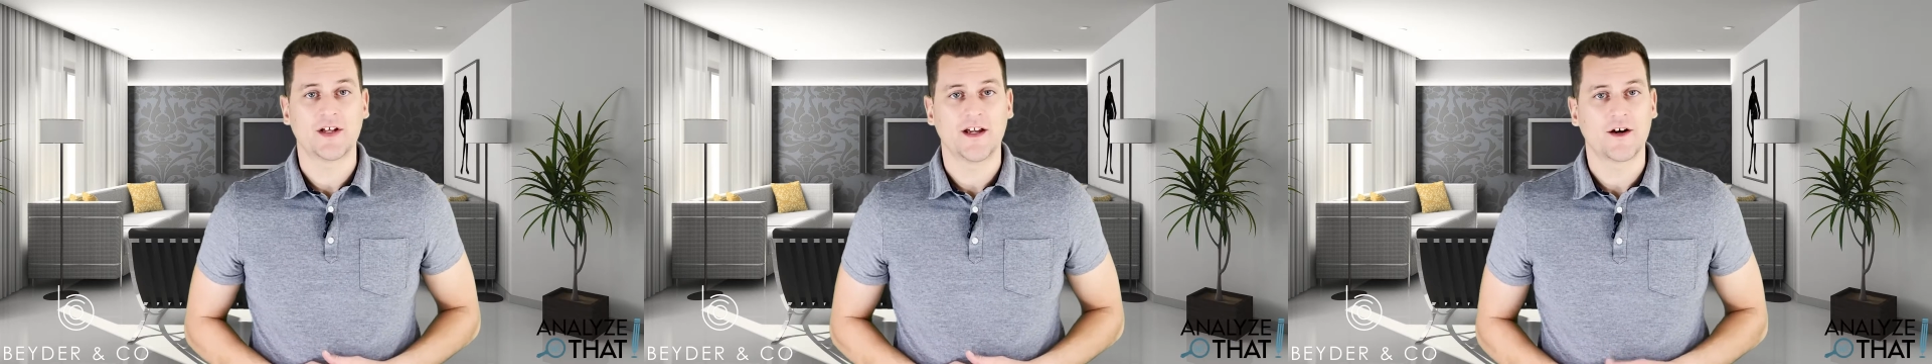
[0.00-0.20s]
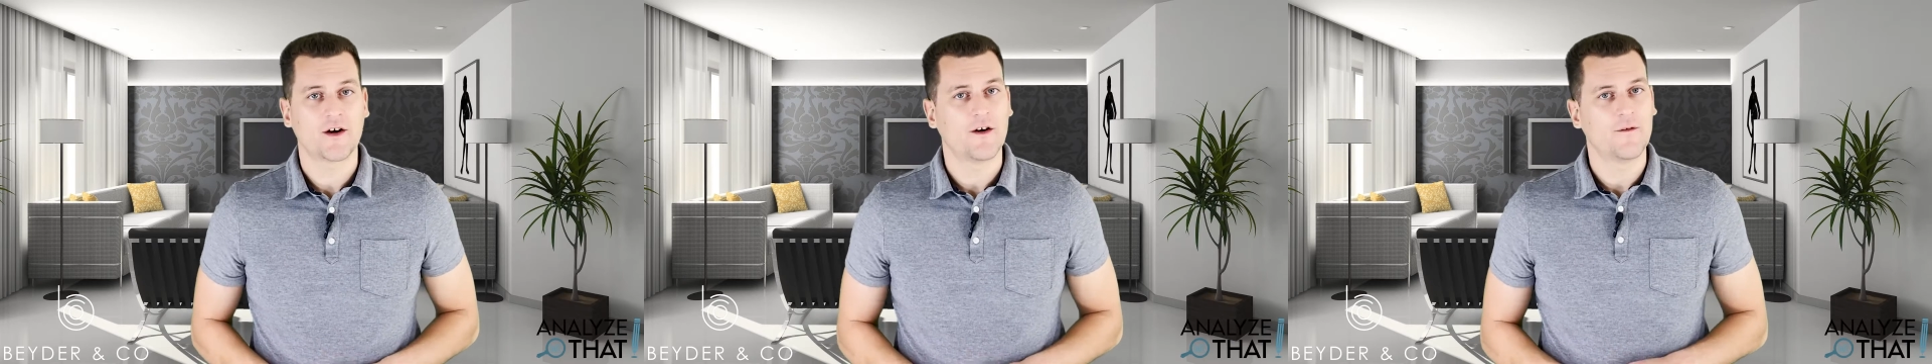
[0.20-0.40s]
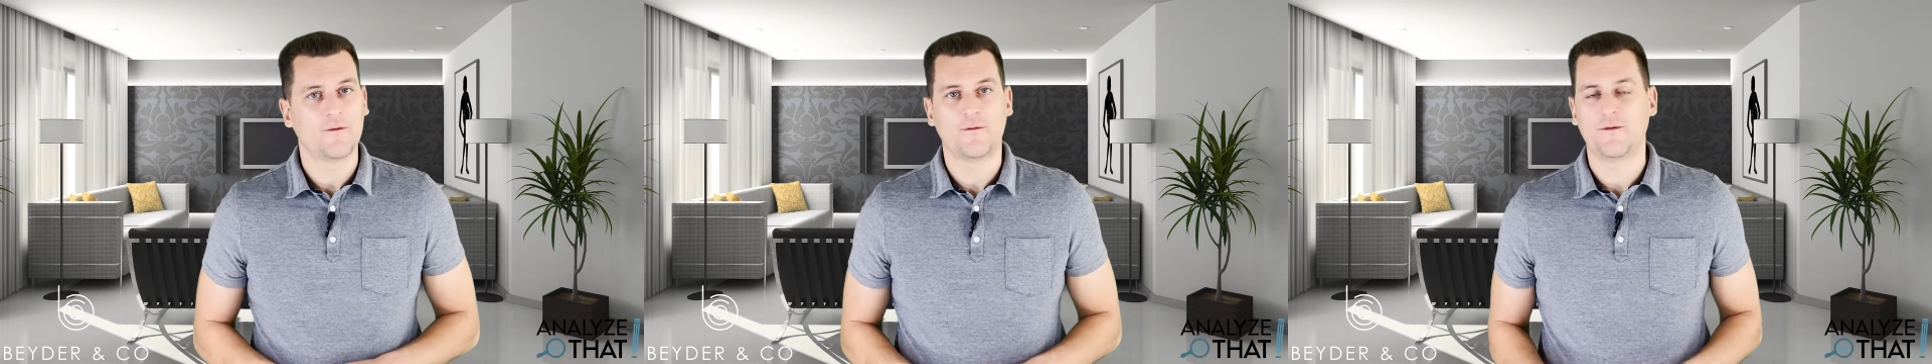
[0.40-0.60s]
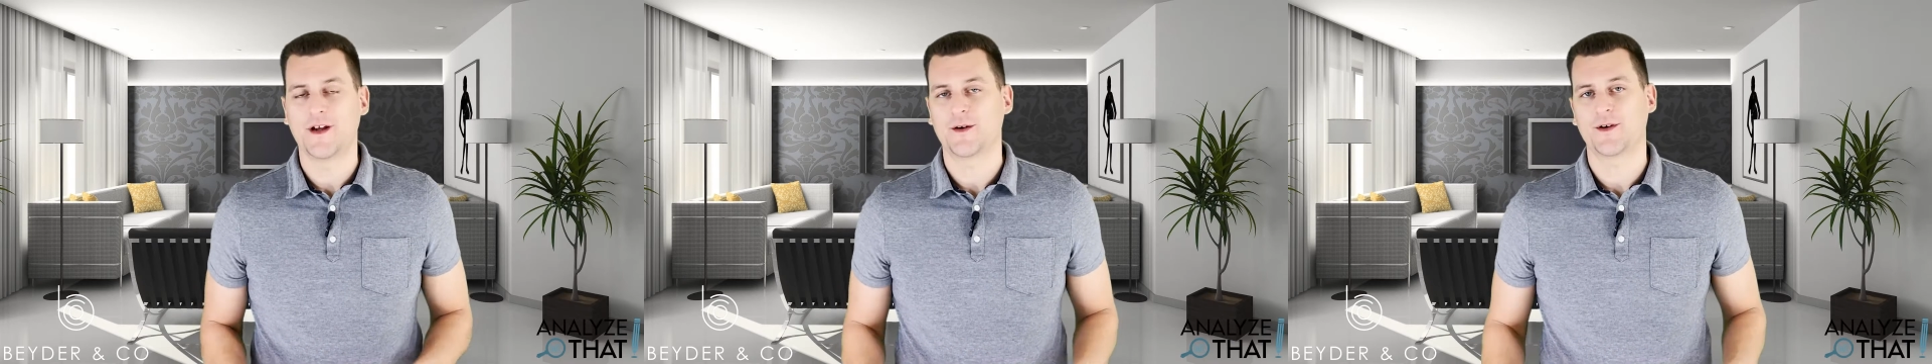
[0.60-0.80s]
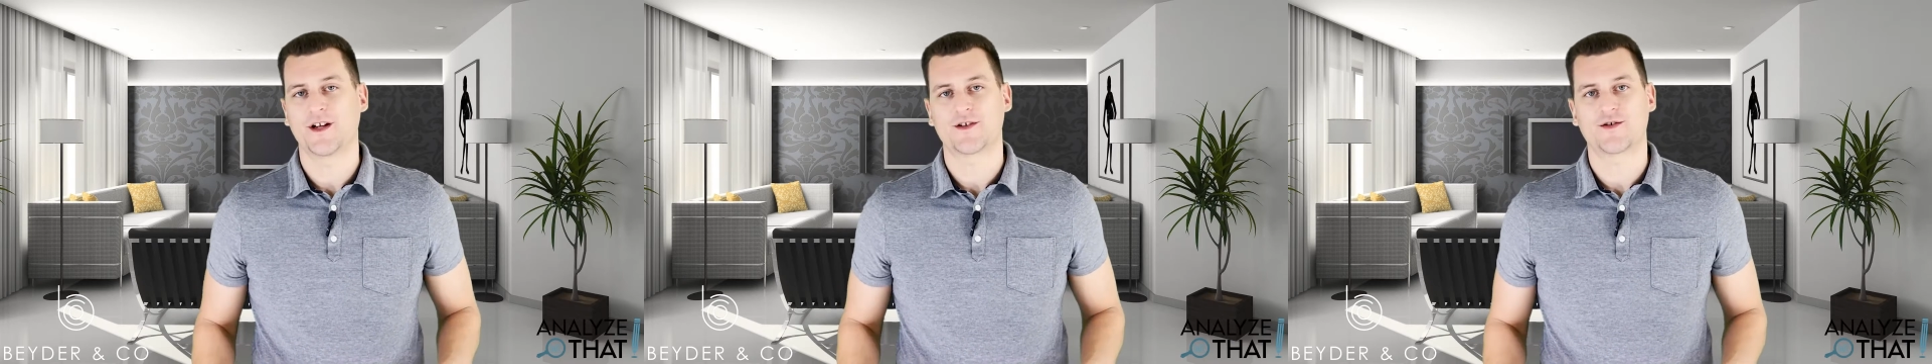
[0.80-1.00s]
here
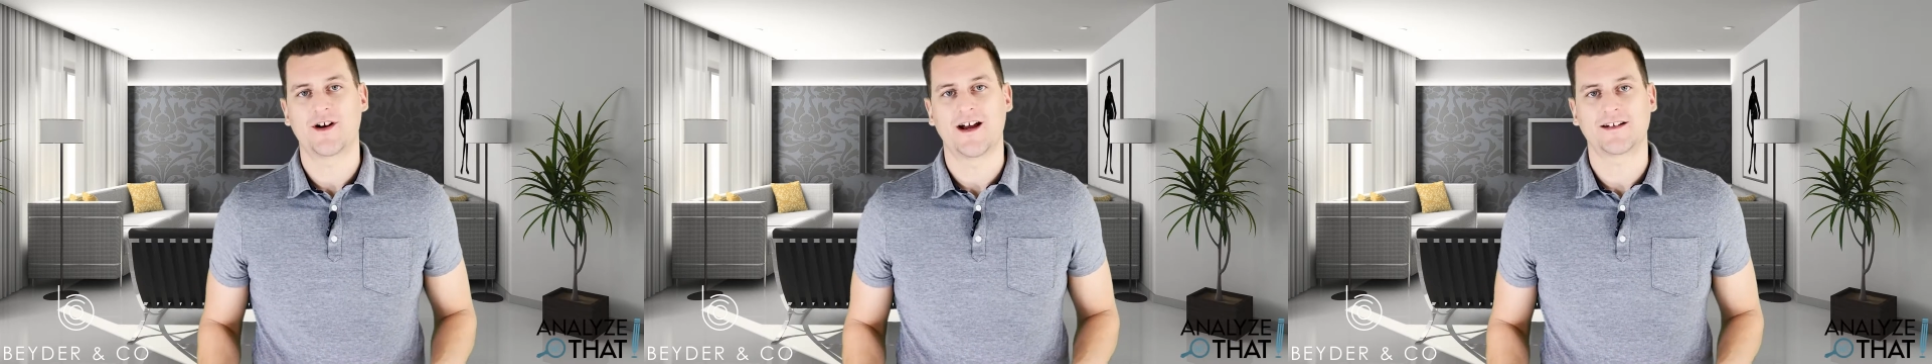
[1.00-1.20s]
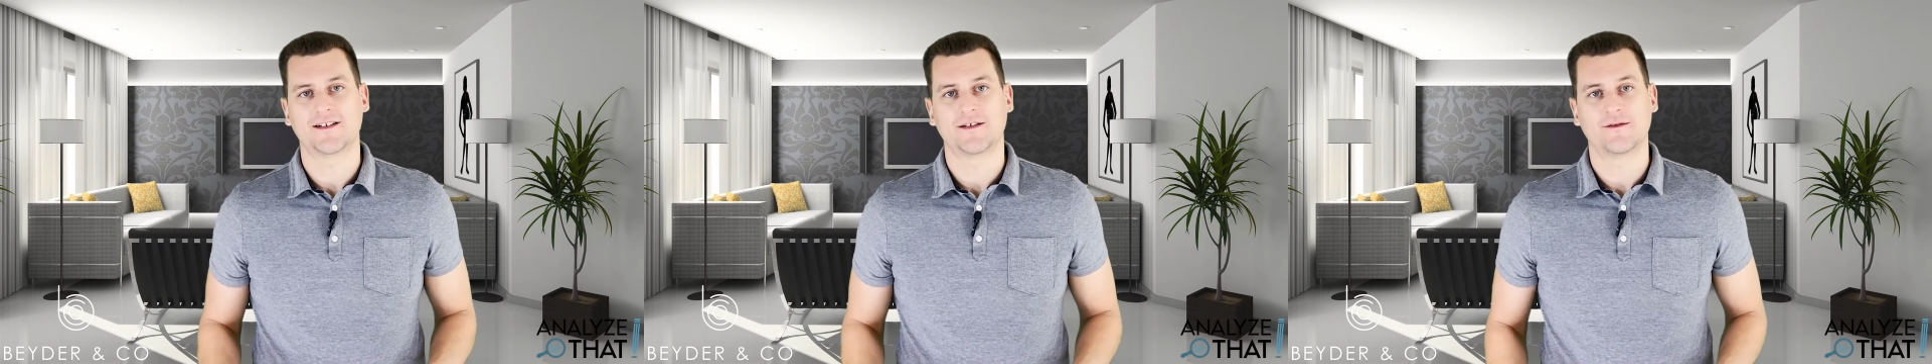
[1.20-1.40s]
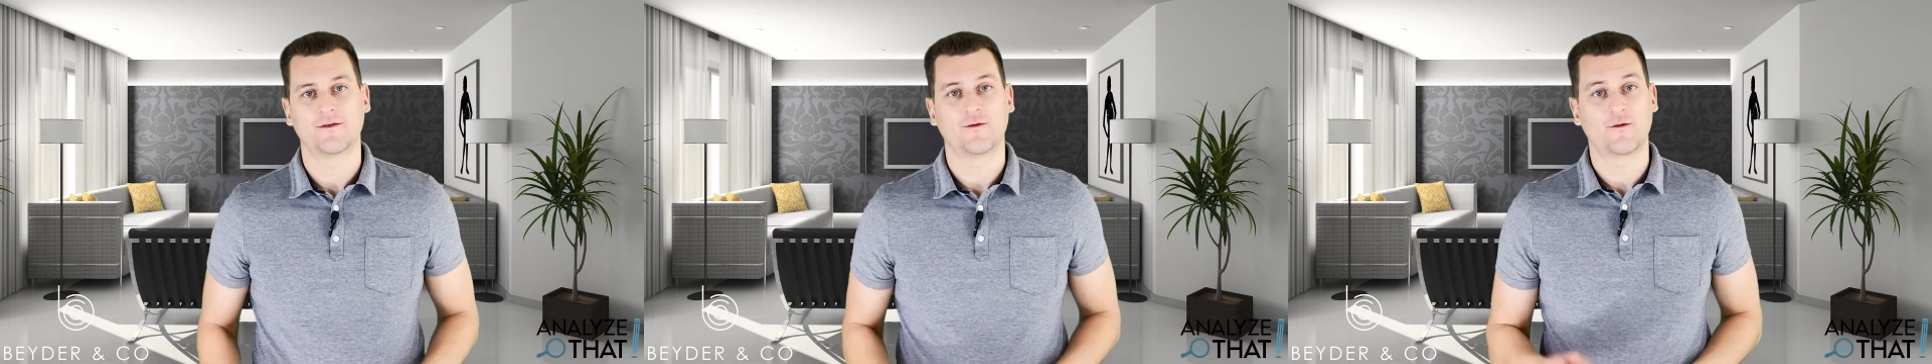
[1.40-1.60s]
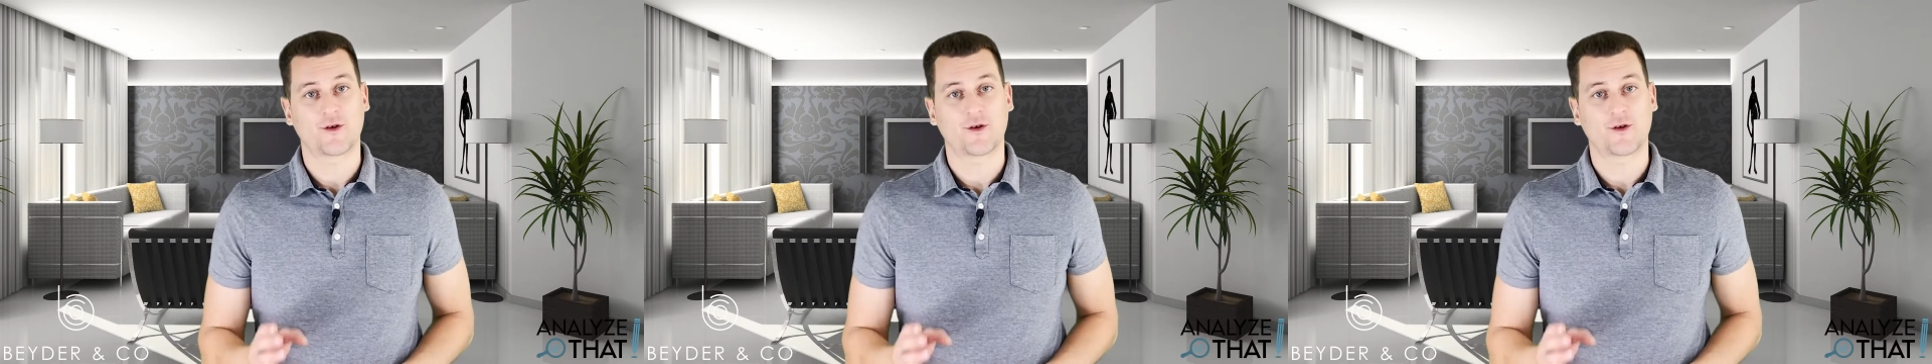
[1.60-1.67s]
very attractive.